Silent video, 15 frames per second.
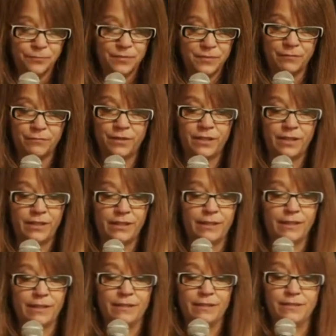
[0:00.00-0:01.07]
that vary
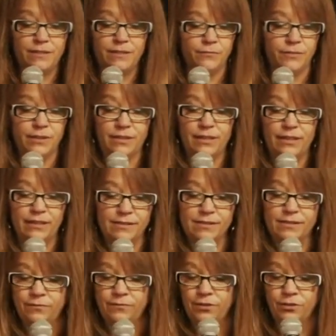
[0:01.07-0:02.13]
in different things,
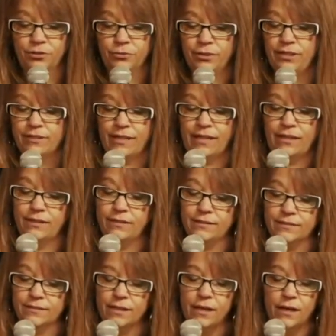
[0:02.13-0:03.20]
different degrees, areas